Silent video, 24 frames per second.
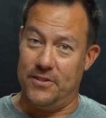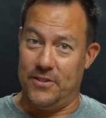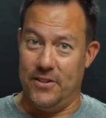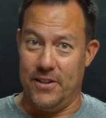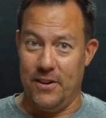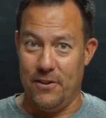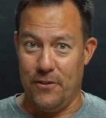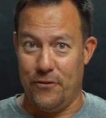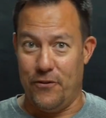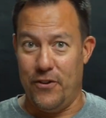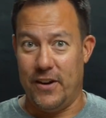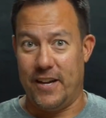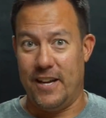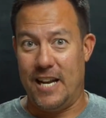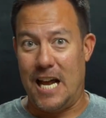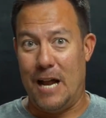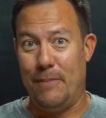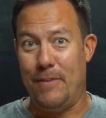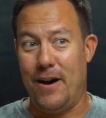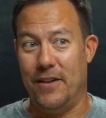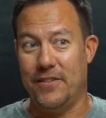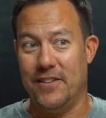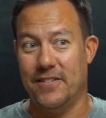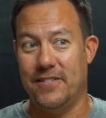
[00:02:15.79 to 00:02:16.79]
So they were freaking out
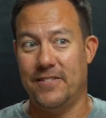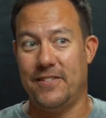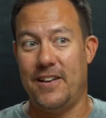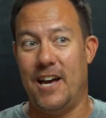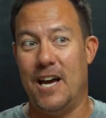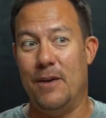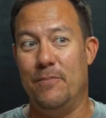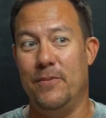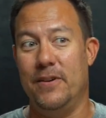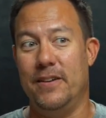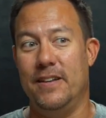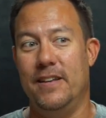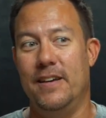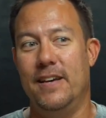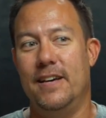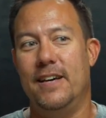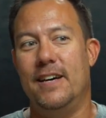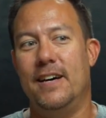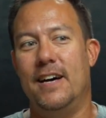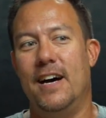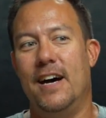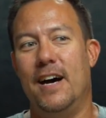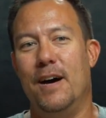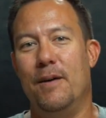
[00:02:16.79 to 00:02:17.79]
about this assignment
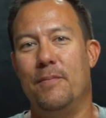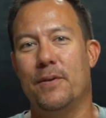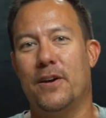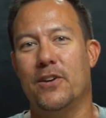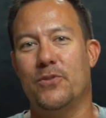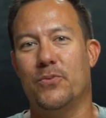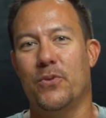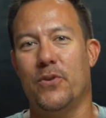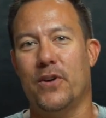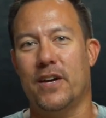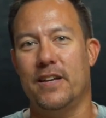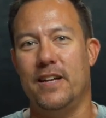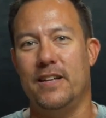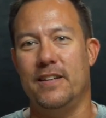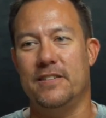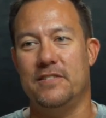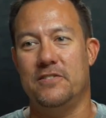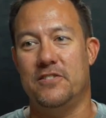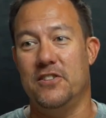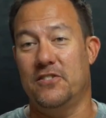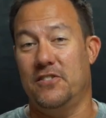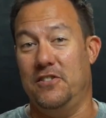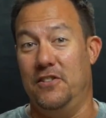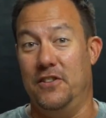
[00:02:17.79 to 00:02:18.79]
because we were going
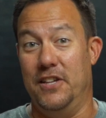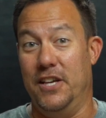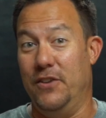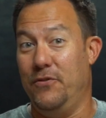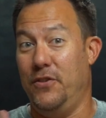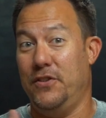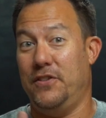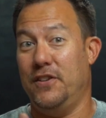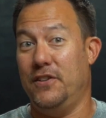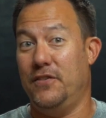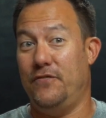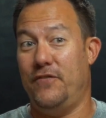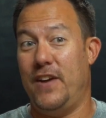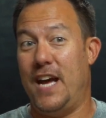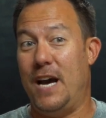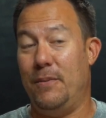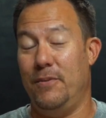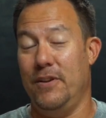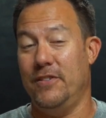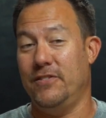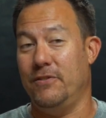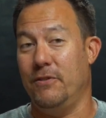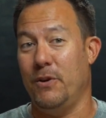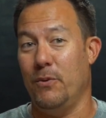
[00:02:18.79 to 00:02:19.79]
to just live with these
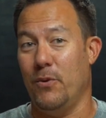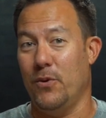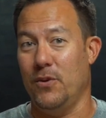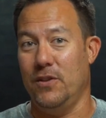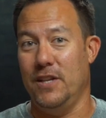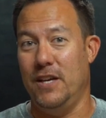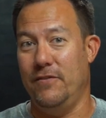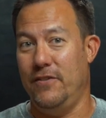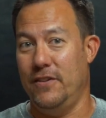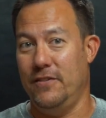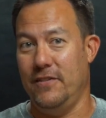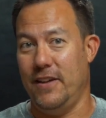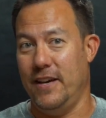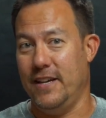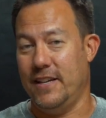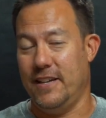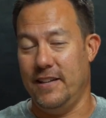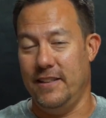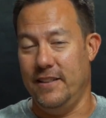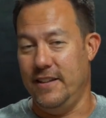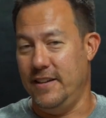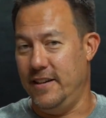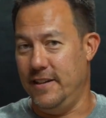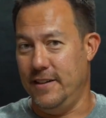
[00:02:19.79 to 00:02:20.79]
families, and we weren't living like
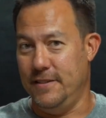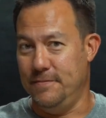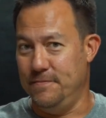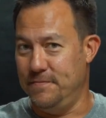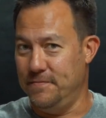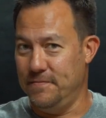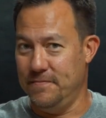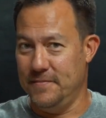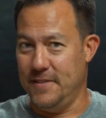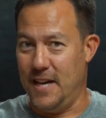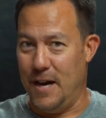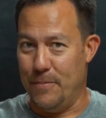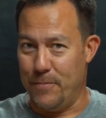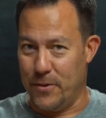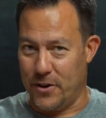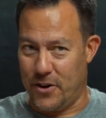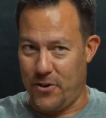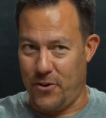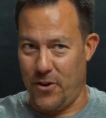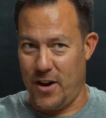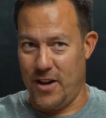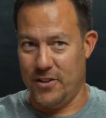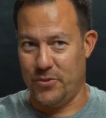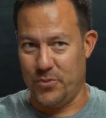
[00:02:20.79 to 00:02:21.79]
in the upper
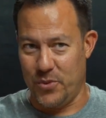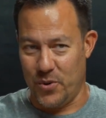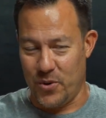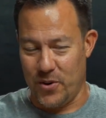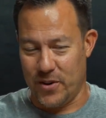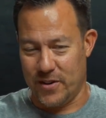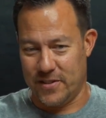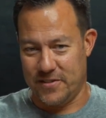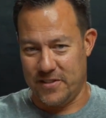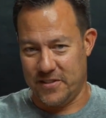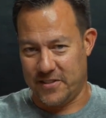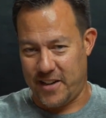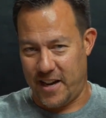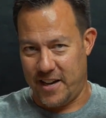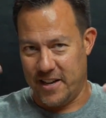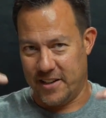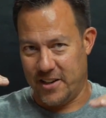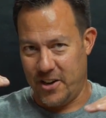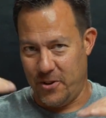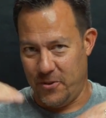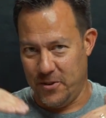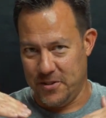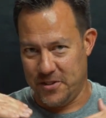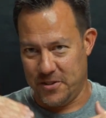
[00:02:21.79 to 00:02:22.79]
crust. We were just kind
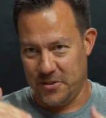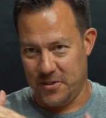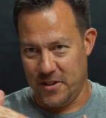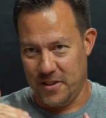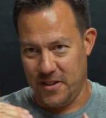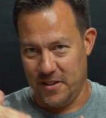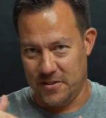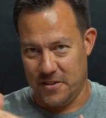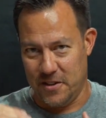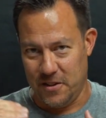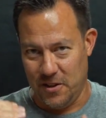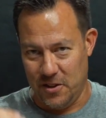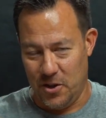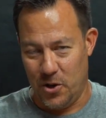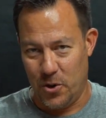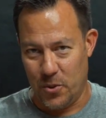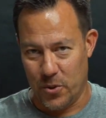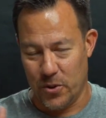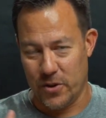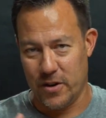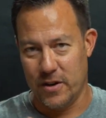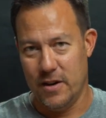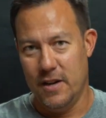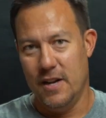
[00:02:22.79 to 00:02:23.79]
of going to the
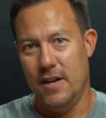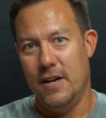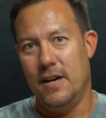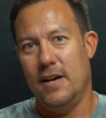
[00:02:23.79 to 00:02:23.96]
lower,